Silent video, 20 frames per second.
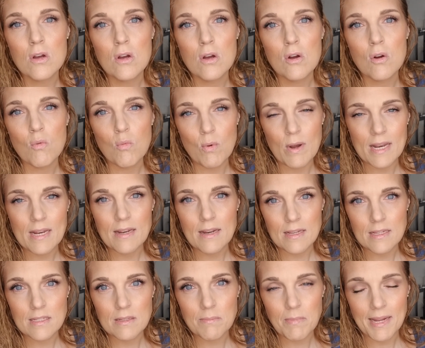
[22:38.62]

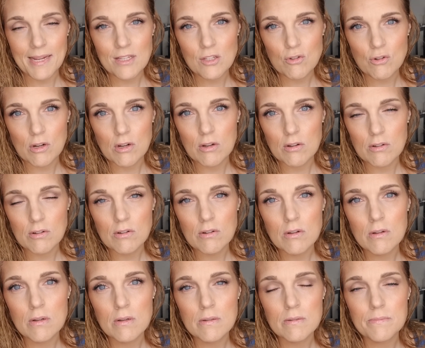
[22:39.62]
witness my struggle,
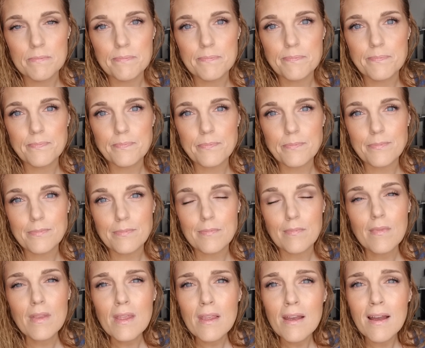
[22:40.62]

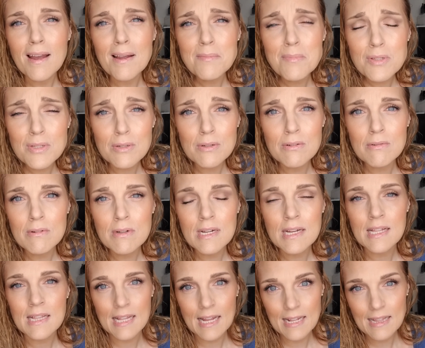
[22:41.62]
I'm so
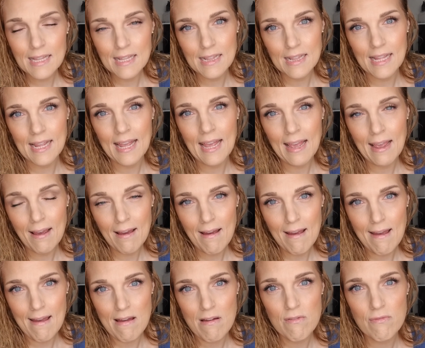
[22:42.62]
glad that they
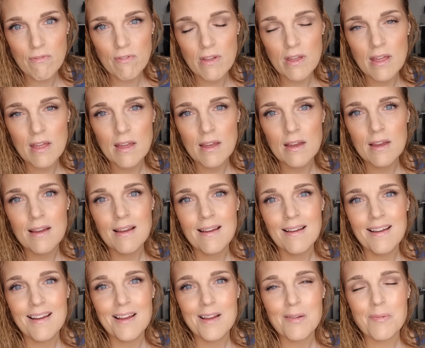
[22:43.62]
have,
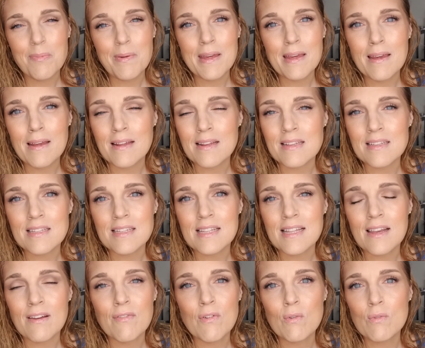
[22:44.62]
because
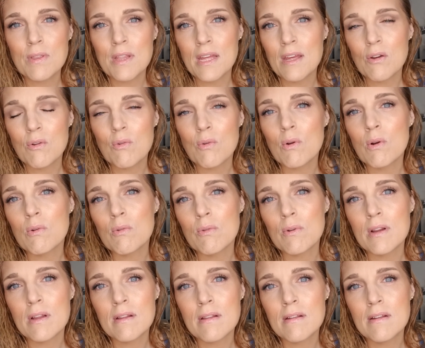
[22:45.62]
they've only grown
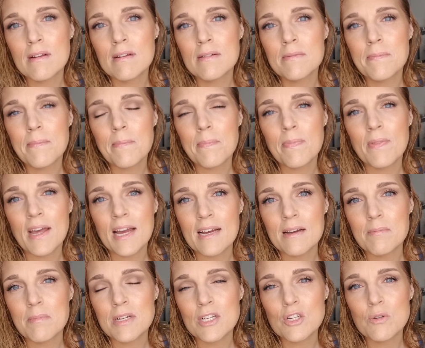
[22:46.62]
that
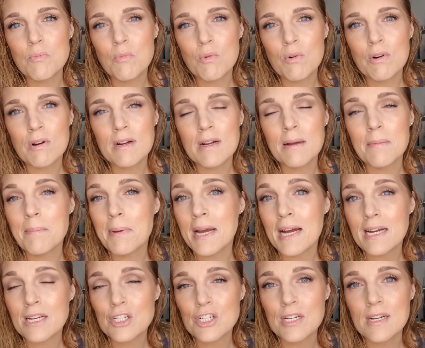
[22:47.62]
much more
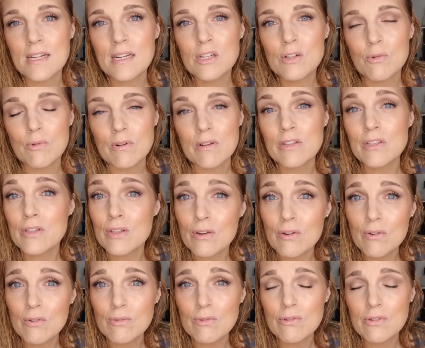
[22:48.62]
compassionate towards
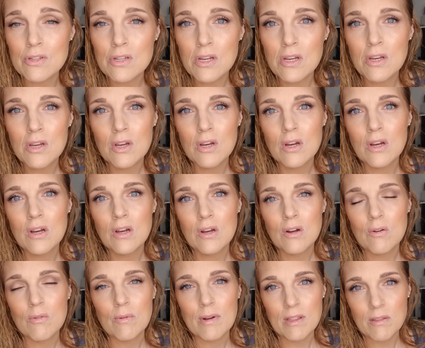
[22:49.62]
those
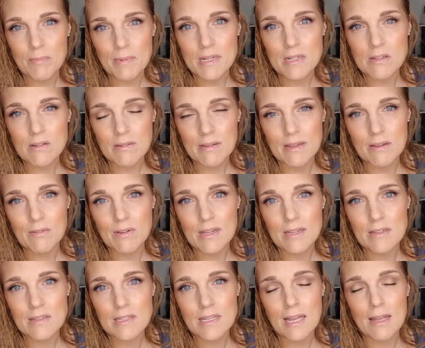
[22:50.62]
with mental
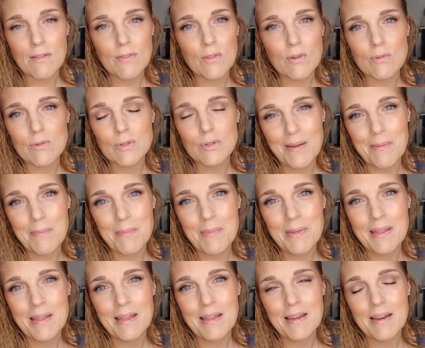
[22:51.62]
illness and those who
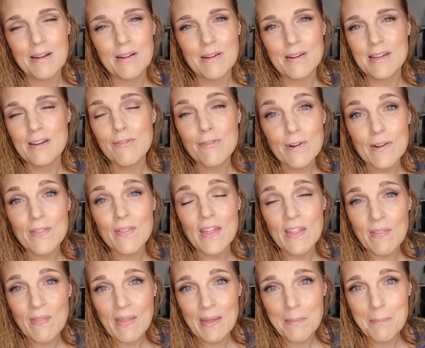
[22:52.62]
are different than
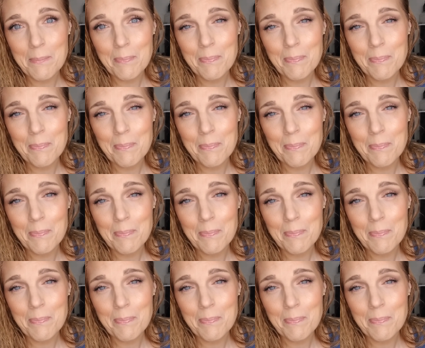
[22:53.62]
them,